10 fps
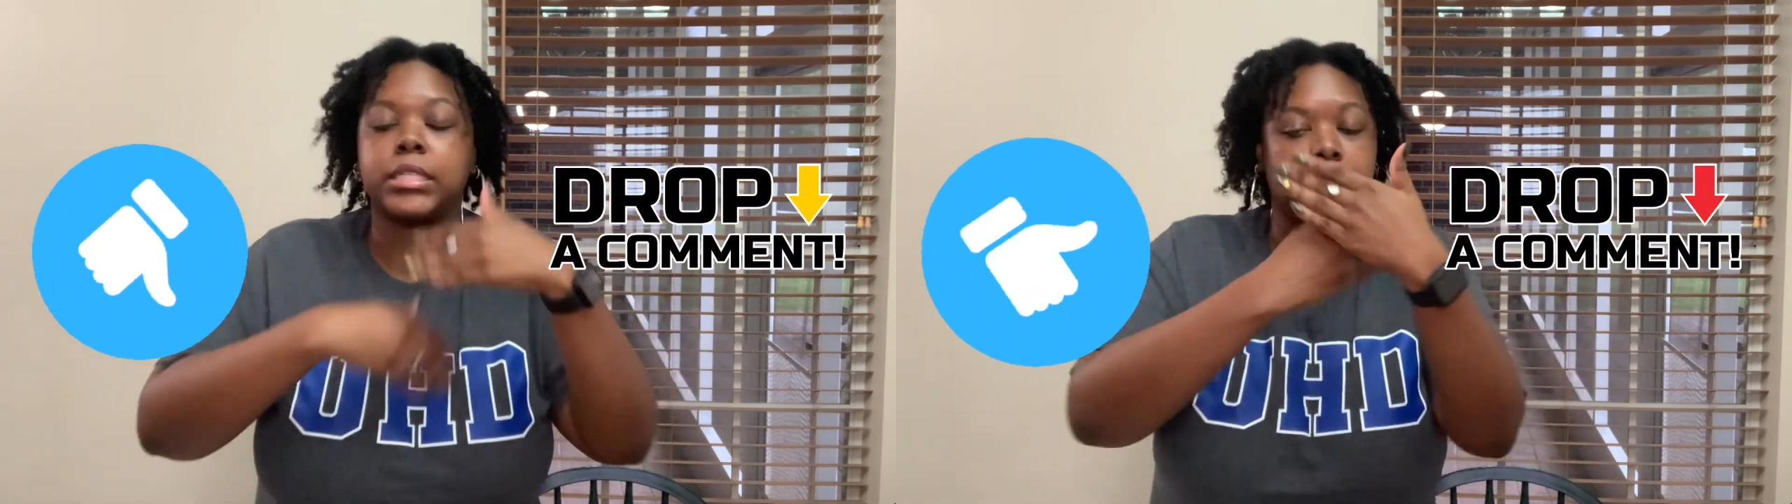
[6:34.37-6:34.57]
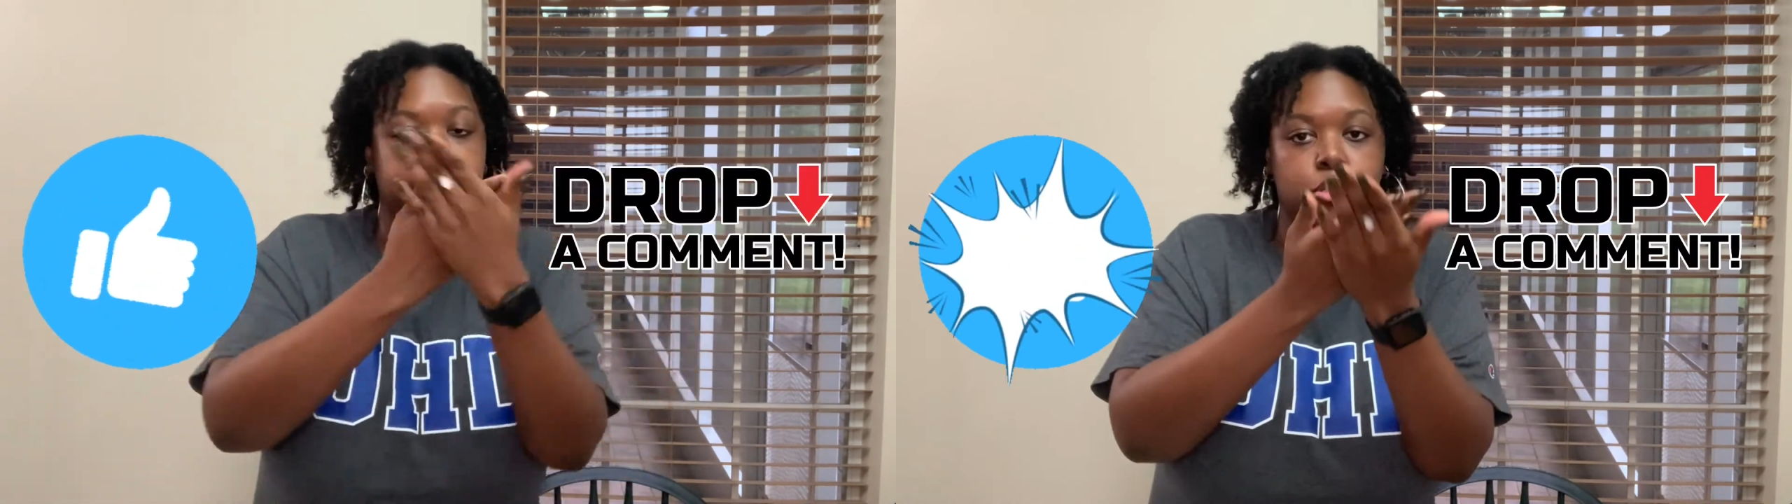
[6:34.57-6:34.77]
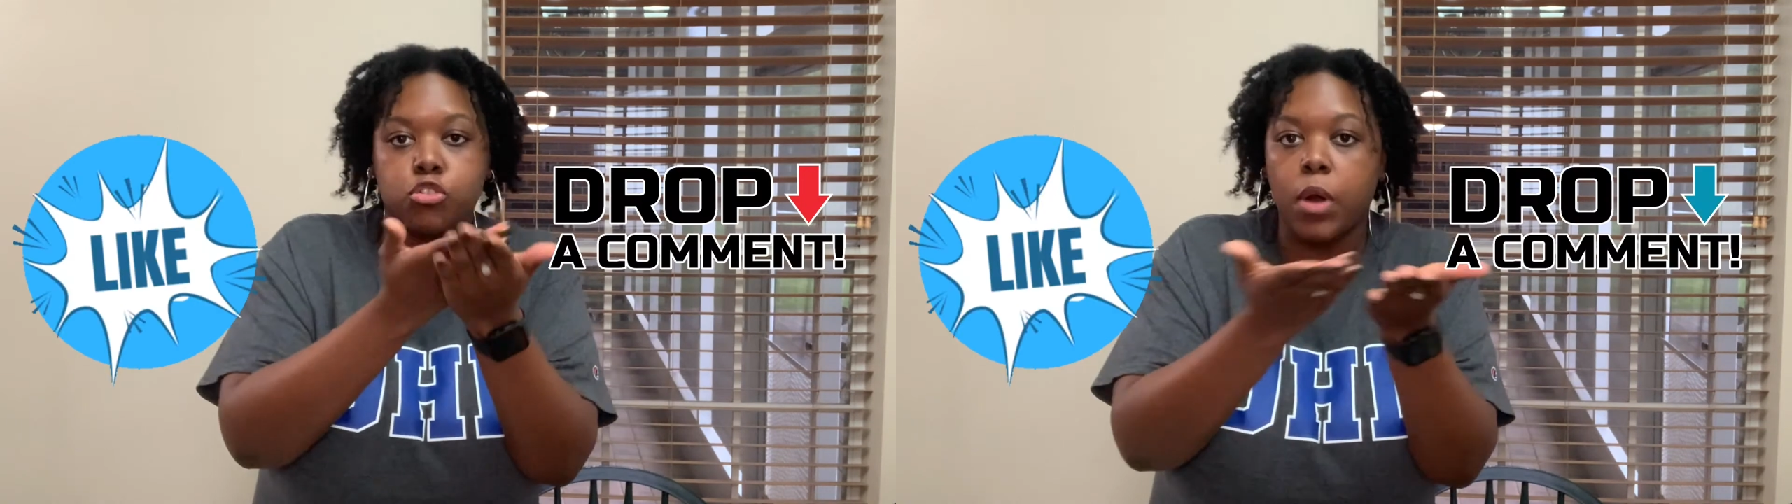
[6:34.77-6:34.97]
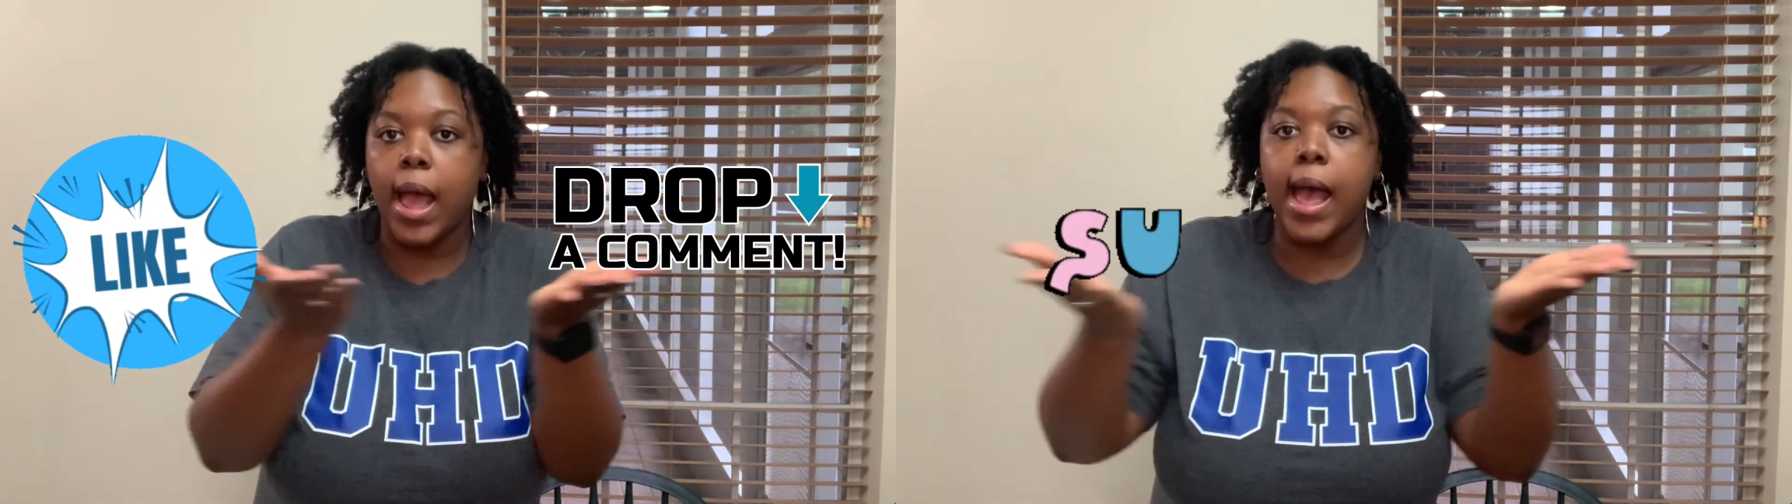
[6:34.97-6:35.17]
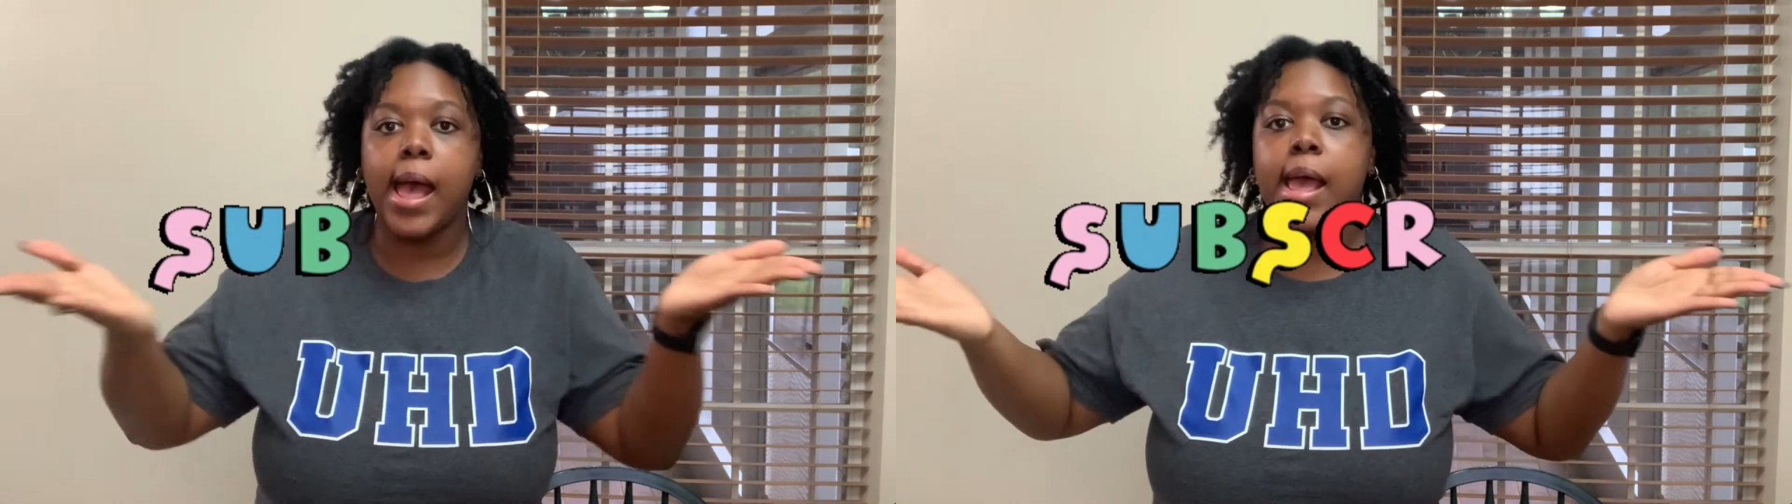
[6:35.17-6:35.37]

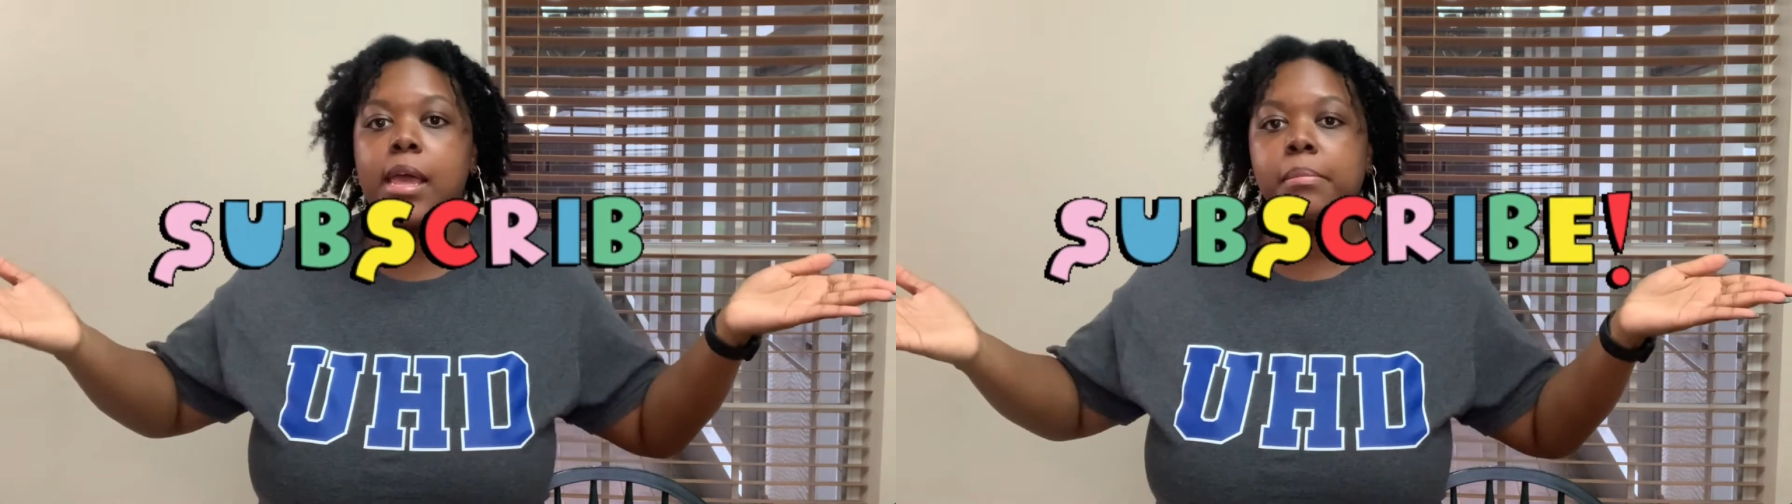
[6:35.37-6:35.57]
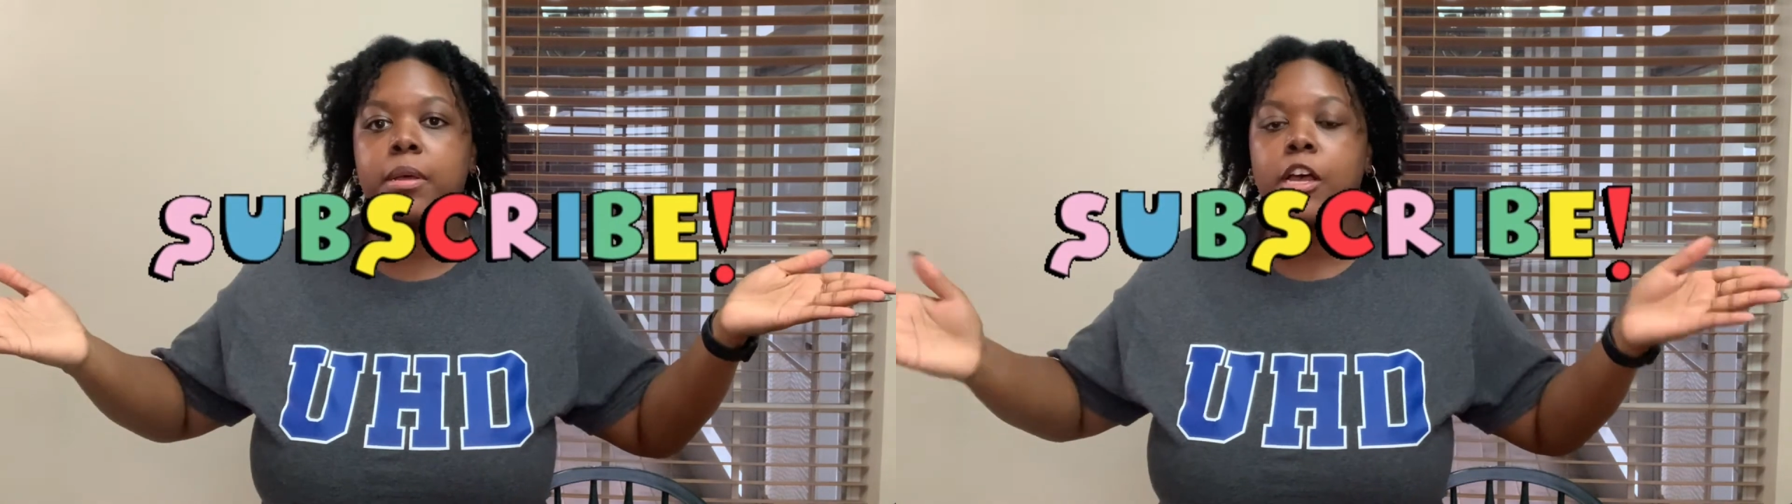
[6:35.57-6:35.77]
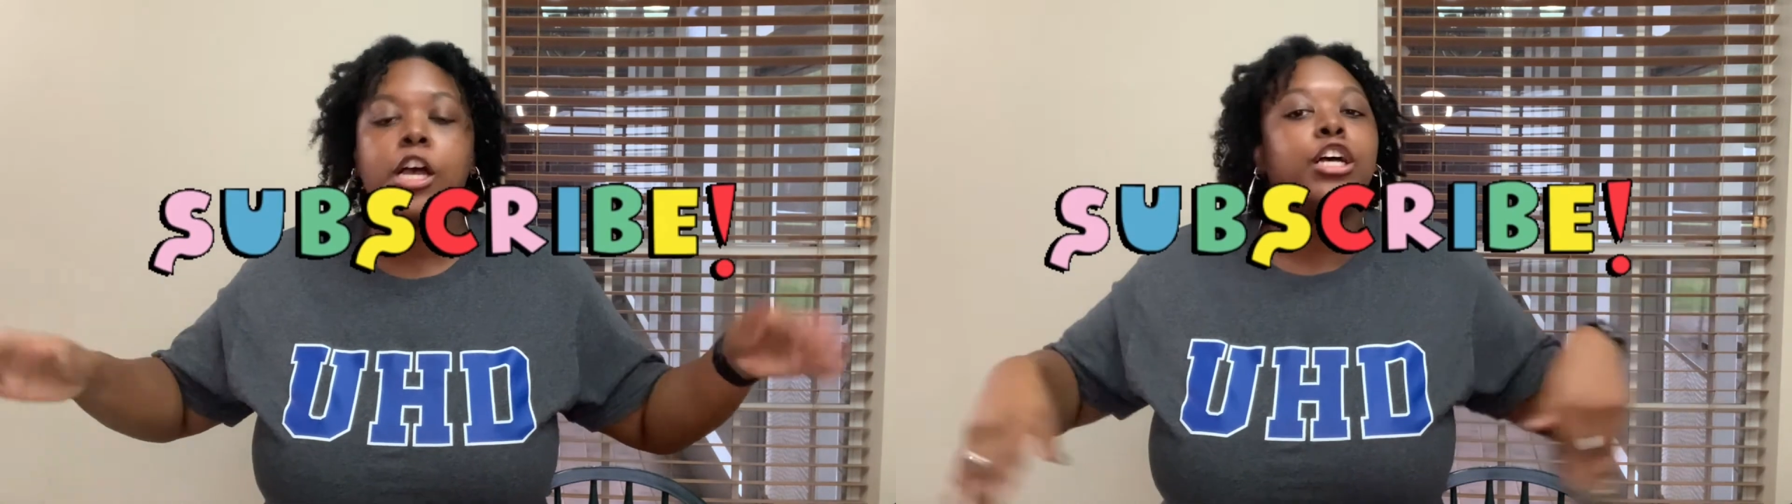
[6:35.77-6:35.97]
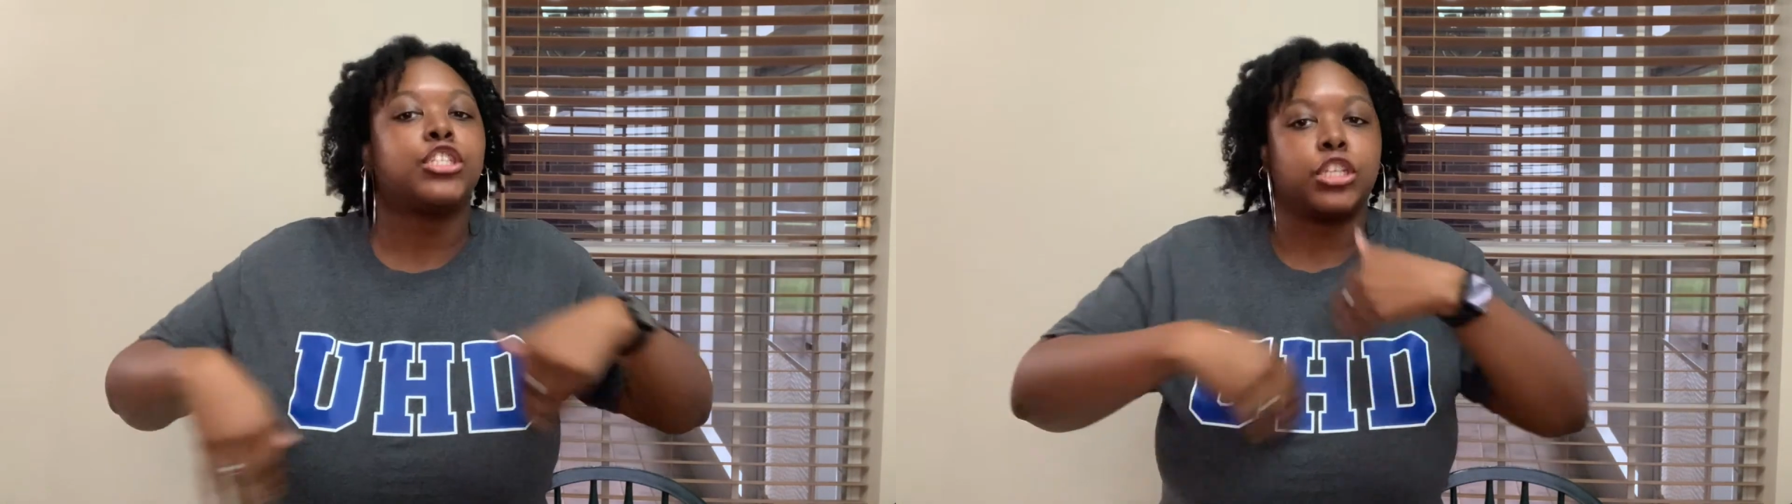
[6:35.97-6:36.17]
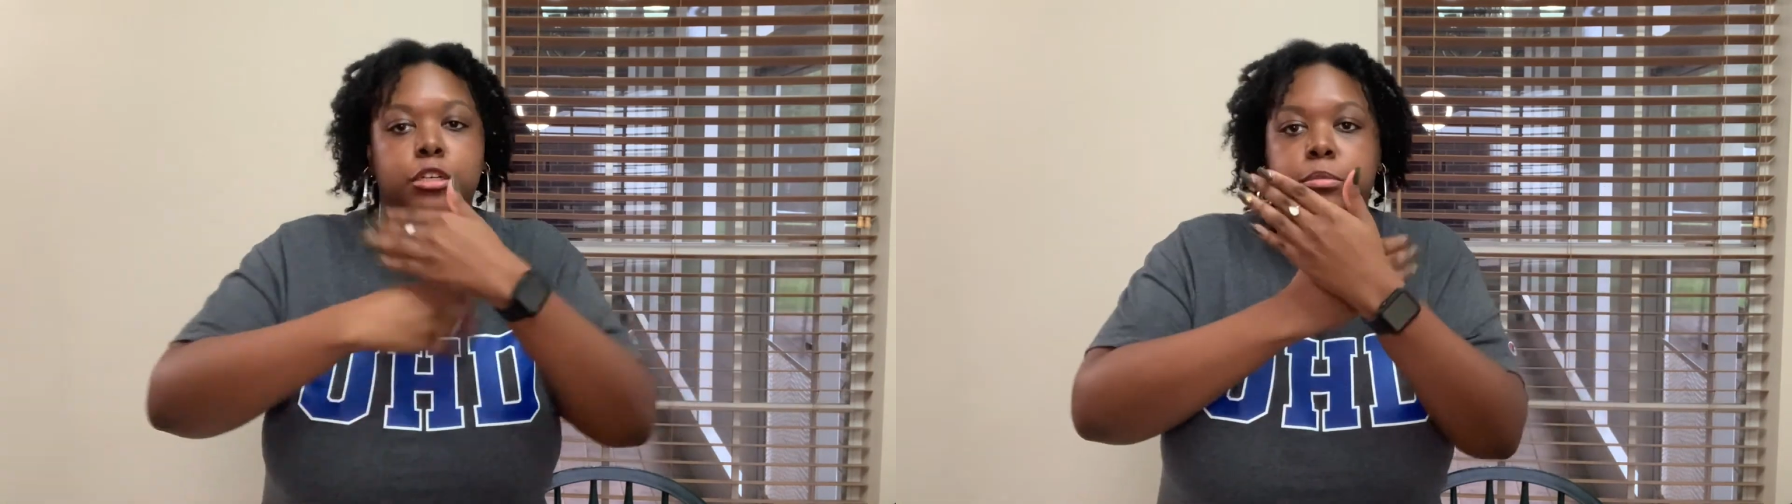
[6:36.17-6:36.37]
subscribe.
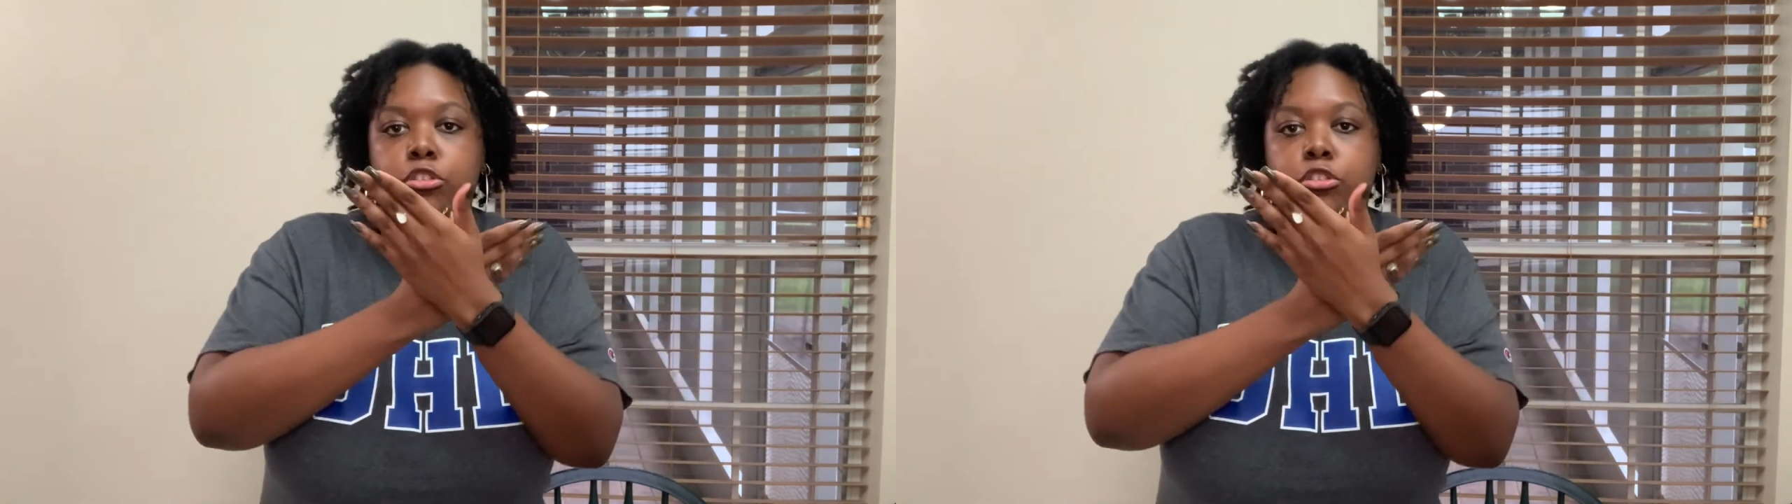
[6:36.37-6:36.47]
Go